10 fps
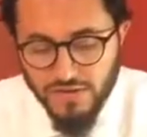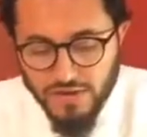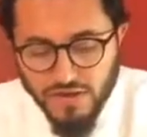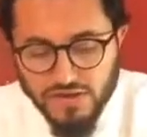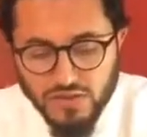
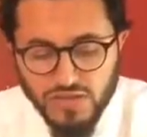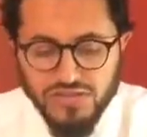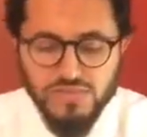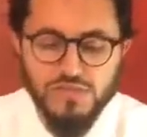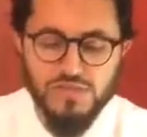Alright, so
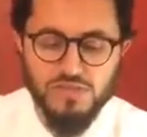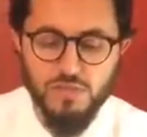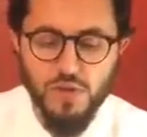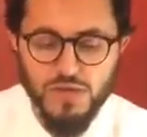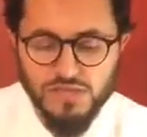let's
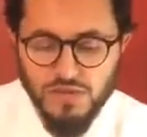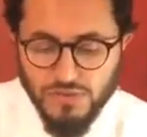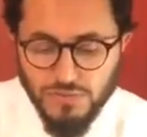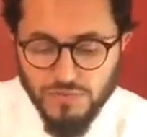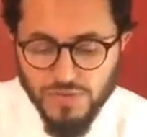pause
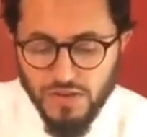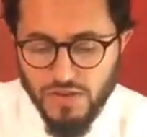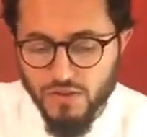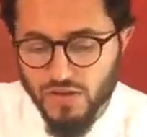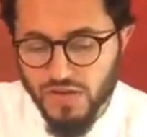here.
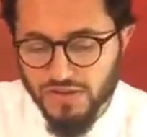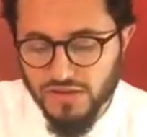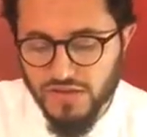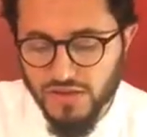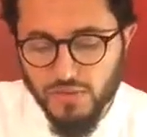We'll cut
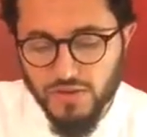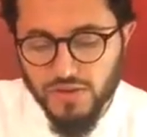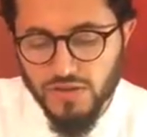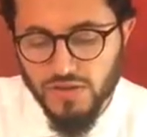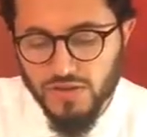the camera,
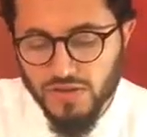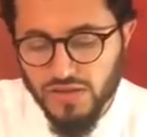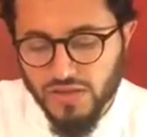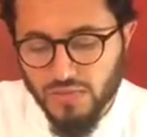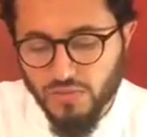
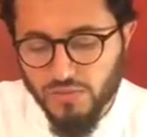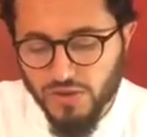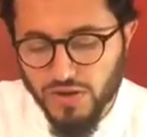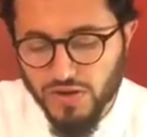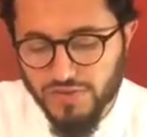and then we'll
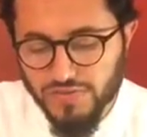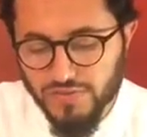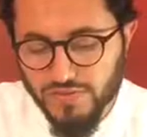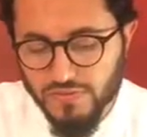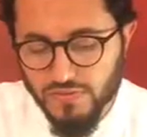pause
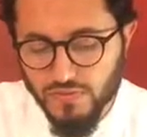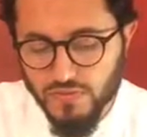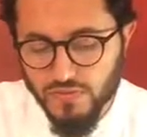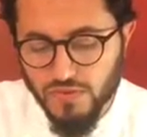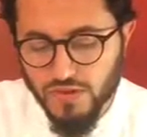
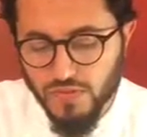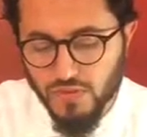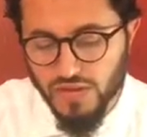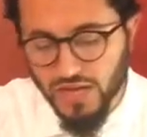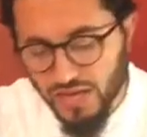
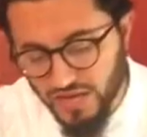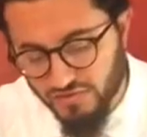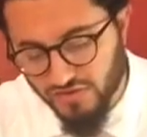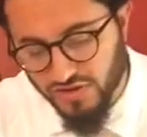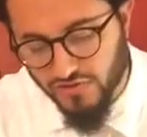while I get a
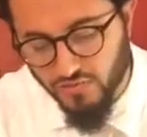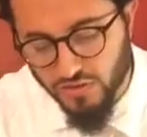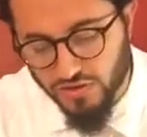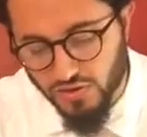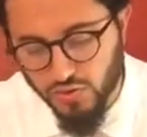drink of
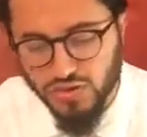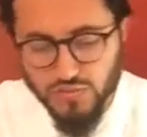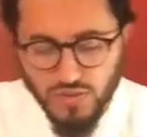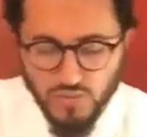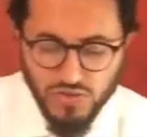water. You
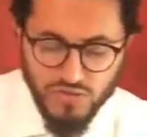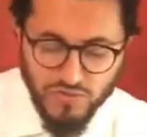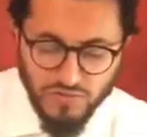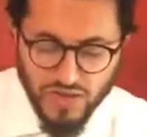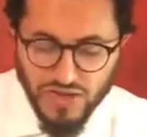come up with
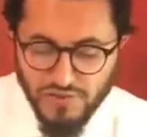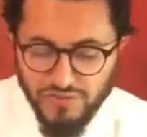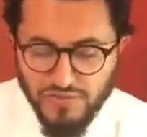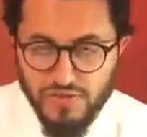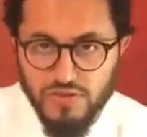
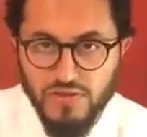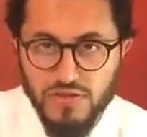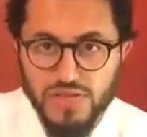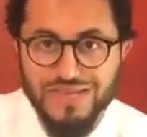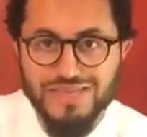5
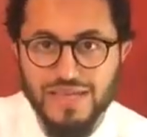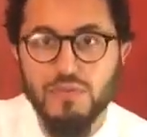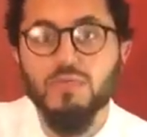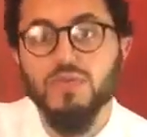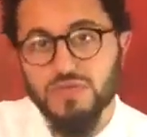
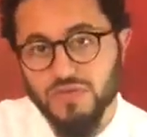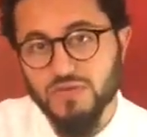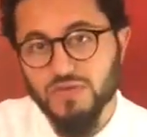examples.